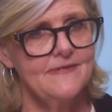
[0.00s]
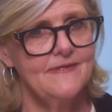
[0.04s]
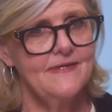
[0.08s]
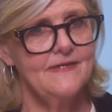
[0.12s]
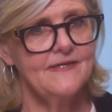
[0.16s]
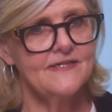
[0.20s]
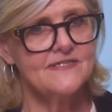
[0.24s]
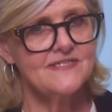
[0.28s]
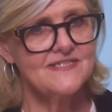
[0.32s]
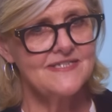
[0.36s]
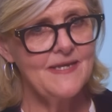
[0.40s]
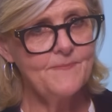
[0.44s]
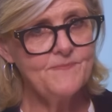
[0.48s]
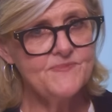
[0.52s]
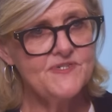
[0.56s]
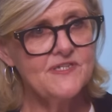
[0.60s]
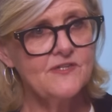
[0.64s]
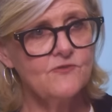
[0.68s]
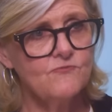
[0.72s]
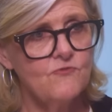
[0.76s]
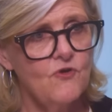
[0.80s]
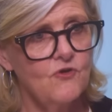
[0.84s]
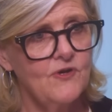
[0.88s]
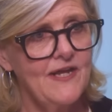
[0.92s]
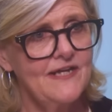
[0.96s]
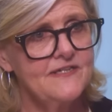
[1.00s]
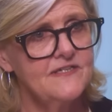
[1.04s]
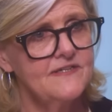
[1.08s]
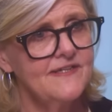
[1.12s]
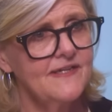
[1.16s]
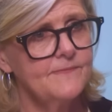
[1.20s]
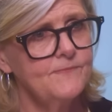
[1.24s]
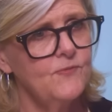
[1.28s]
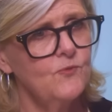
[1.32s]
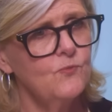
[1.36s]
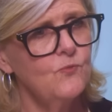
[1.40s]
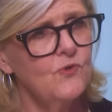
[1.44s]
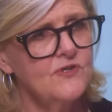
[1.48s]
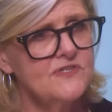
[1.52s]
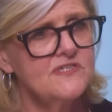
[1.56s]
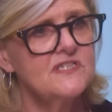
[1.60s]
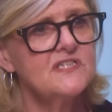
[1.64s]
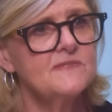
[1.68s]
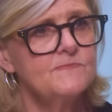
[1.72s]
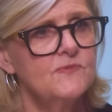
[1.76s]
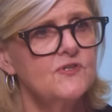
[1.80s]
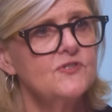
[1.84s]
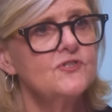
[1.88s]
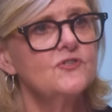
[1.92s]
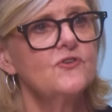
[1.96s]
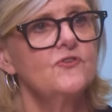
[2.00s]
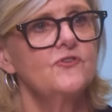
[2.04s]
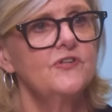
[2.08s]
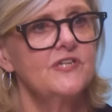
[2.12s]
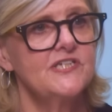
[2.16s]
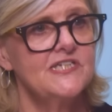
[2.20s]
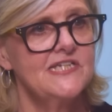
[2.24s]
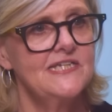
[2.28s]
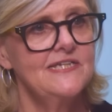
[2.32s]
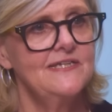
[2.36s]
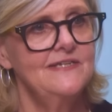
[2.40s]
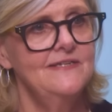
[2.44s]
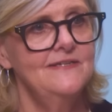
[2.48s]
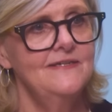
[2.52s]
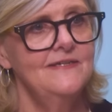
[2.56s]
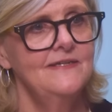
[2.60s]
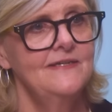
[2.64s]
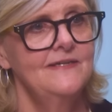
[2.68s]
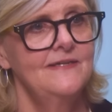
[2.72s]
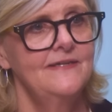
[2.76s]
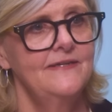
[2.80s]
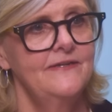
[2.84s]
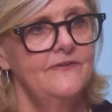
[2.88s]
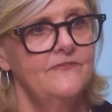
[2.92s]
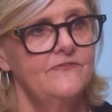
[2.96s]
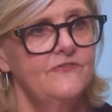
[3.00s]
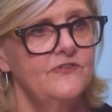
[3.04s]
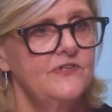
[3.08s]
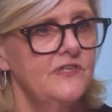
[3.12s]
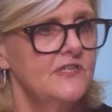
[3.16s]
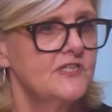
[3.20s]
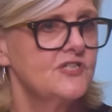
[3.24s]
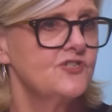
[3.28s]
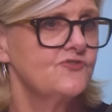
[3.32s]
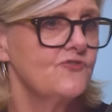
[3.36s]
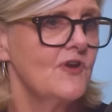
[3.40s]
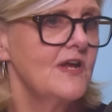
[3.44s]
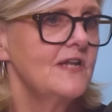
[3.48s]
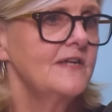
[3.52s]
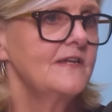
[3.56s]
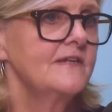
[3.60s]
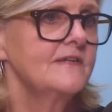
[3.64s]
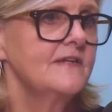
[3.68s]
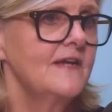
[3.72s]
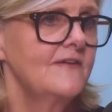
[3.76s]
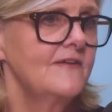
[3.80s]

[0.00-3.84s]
in accepting the role, I had to think, well, what does modernity for the Australian